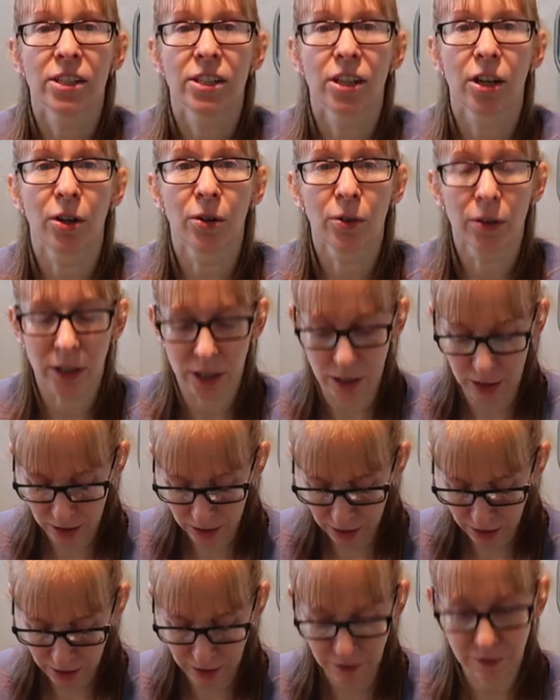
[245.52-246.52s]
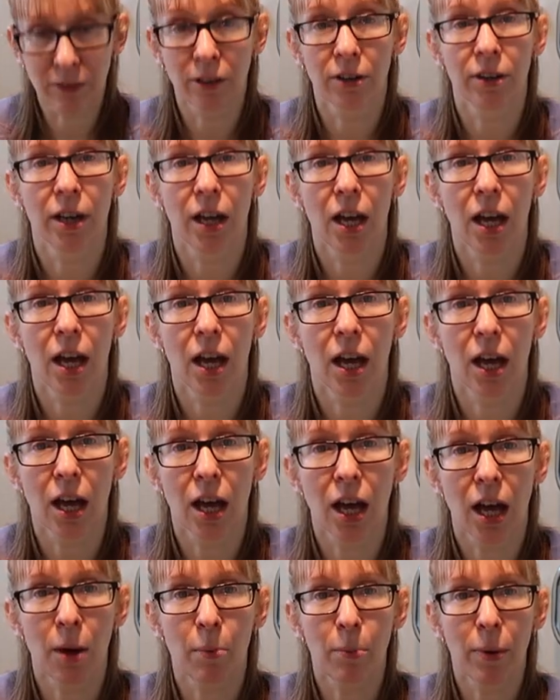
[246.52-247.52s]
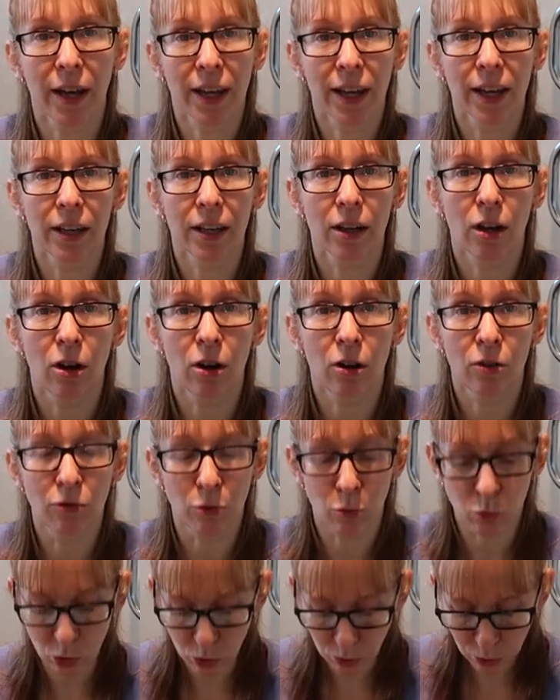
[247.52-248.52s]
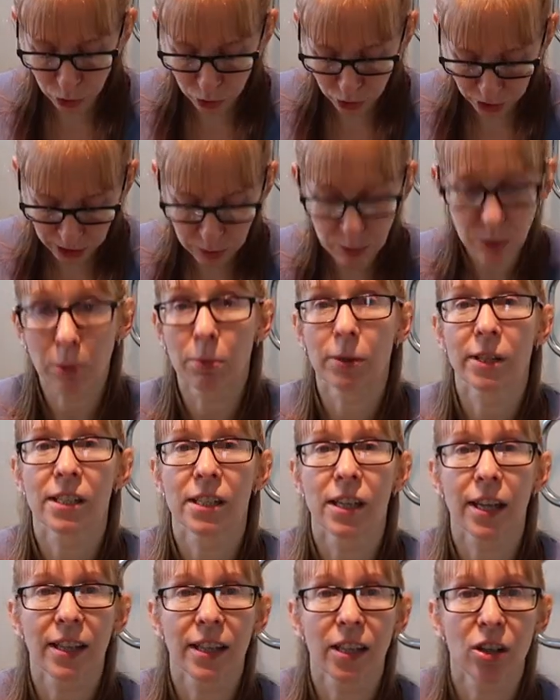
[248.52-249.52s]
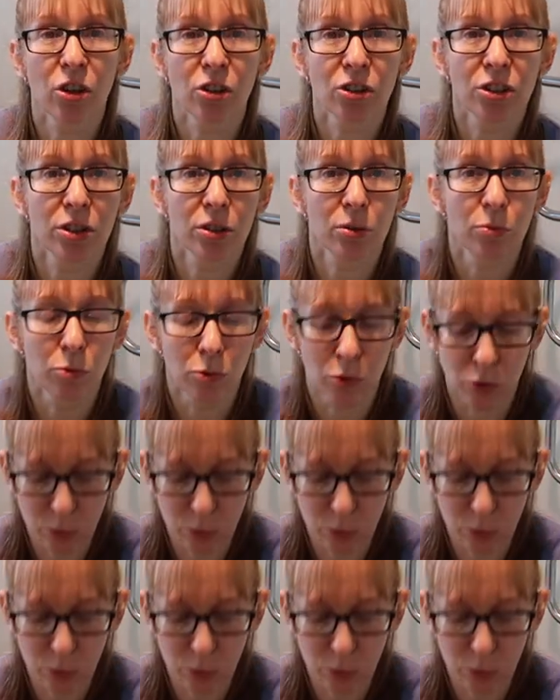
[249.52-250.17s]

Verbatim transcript: So I've got a bucket of warm water, probably slightly hotter than